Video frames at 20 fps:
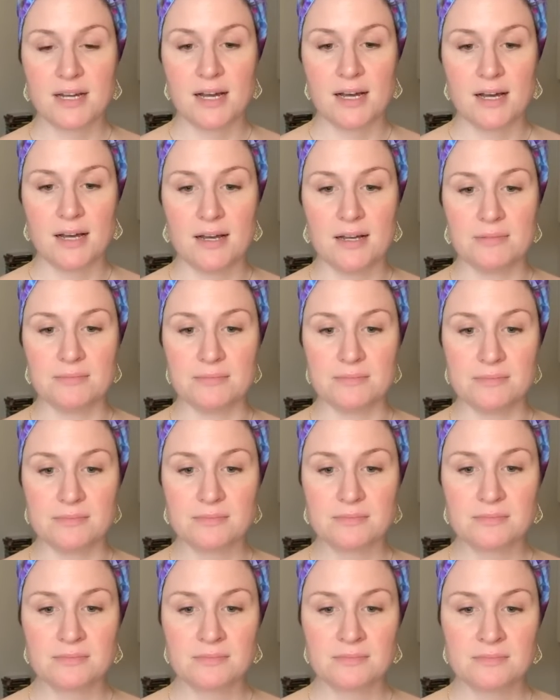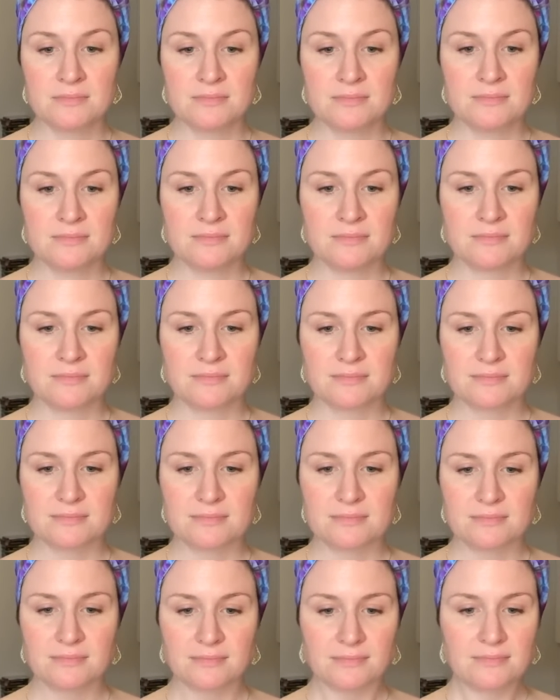
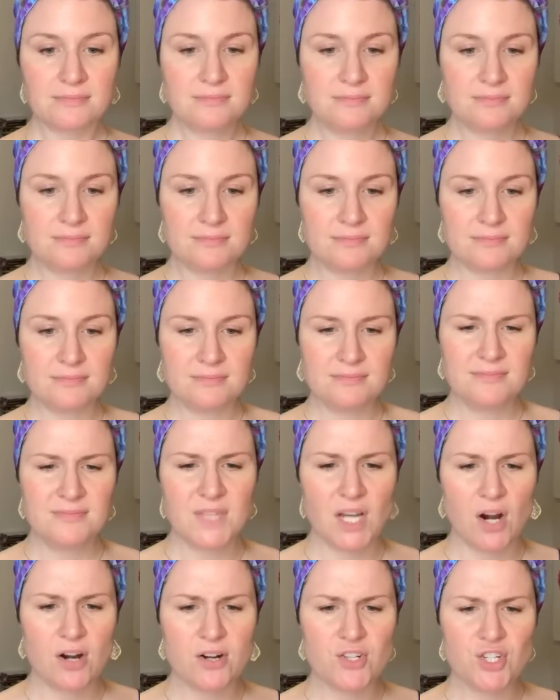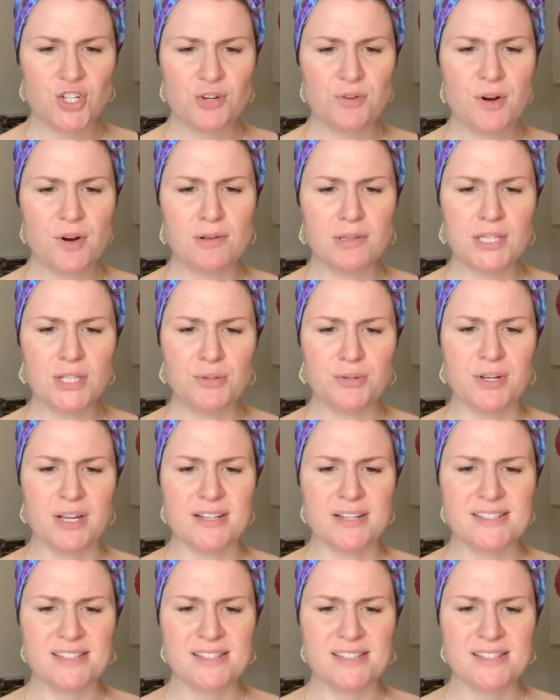Arturo Luna,